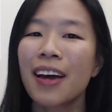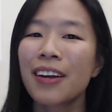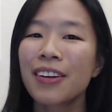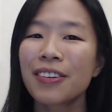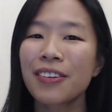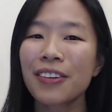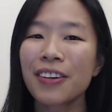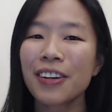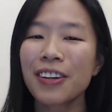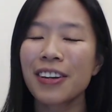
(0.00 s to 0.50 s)

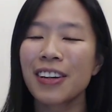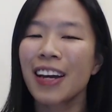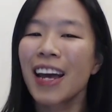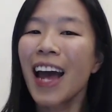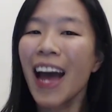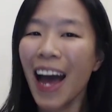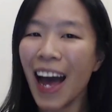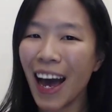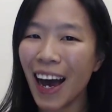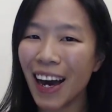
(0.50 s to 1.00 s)
So,
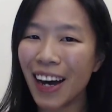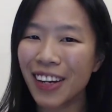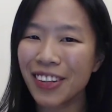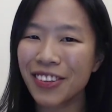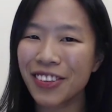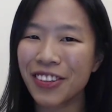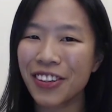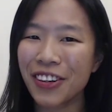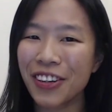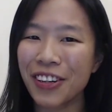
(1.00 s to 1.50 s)
how'd you
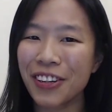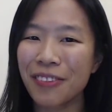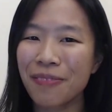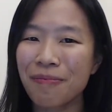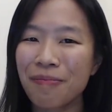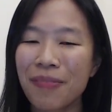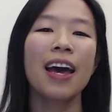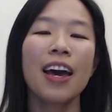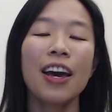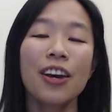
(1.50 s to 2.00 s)
go?
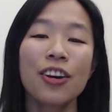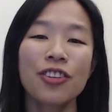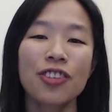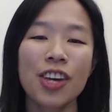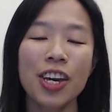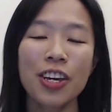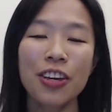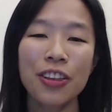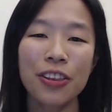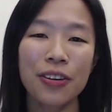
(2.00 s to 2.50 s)
Share
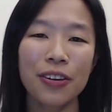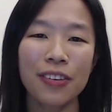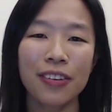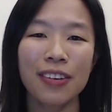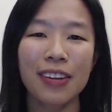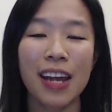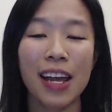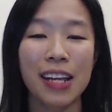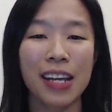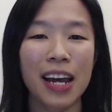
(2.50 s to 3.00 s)
your thoughts and
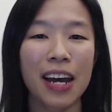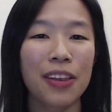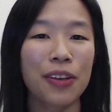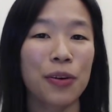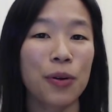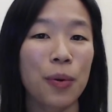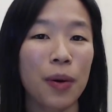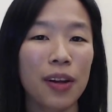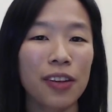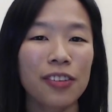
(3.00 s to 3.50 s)
any other
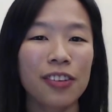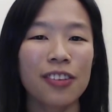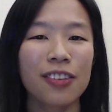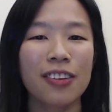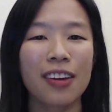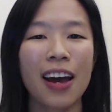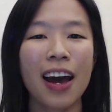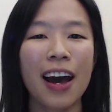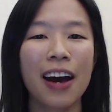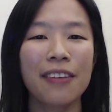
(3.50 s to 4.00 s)
questions you
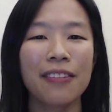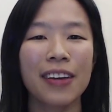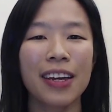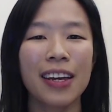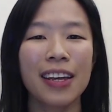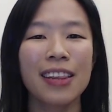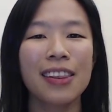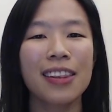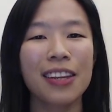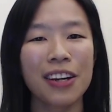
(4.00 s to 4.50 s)
have
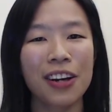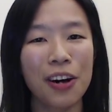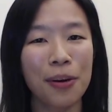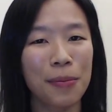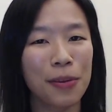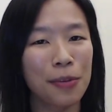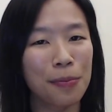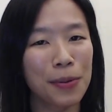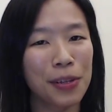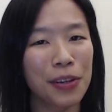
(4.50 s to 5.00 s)
in the
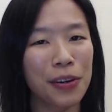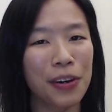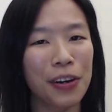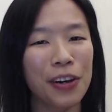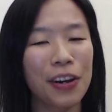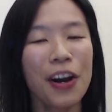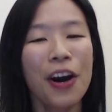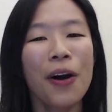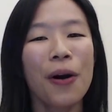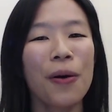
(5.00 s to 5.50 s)
comments below
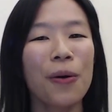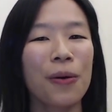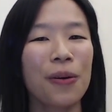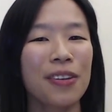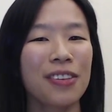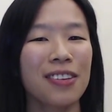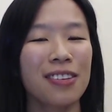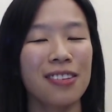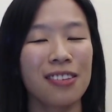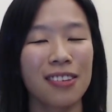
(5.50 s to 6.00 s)
or on
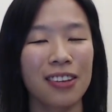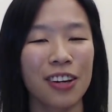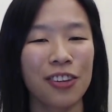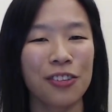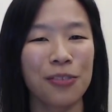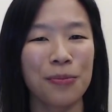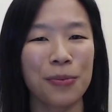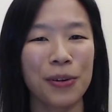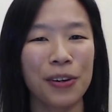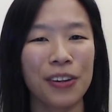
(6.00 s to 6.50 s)
the
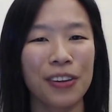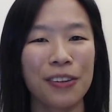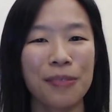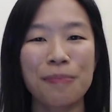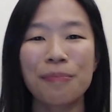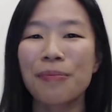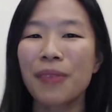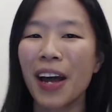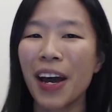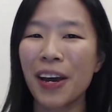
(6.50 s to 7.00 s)
discussion boards.
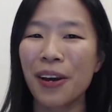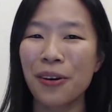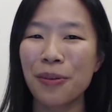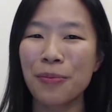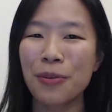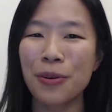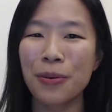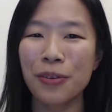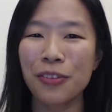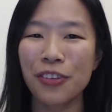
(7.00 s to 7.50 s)
I hope
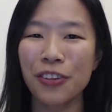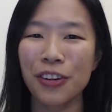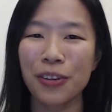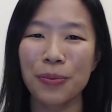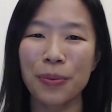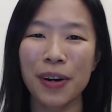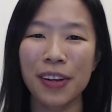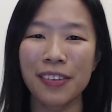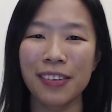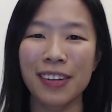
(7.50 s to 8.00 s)
you enjoyed
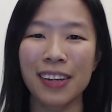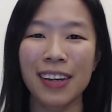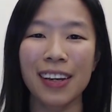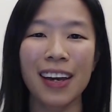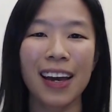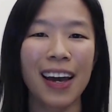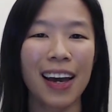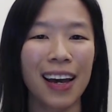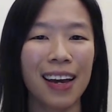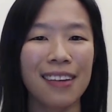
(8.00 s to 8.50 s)
watching,
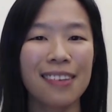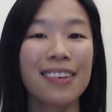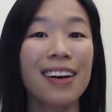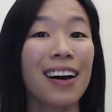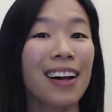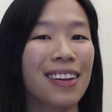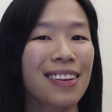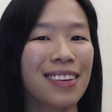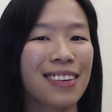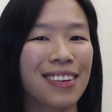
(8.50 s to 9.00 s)
and
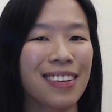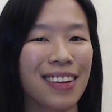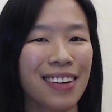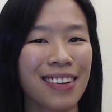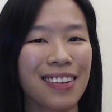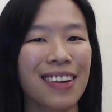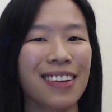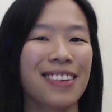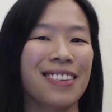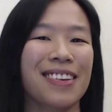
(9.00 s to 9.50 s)
I'll see you
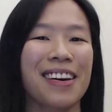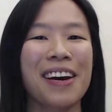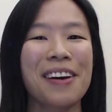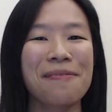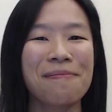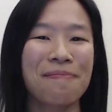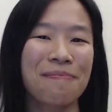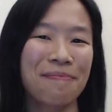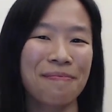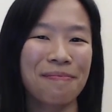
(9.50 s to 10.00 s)
next time.
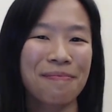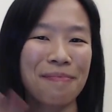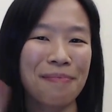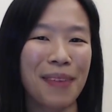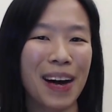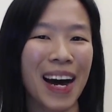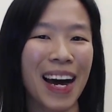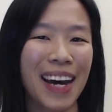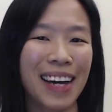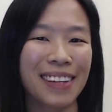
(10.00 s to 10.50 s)

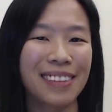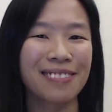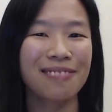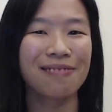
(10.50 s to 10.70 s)
Bye.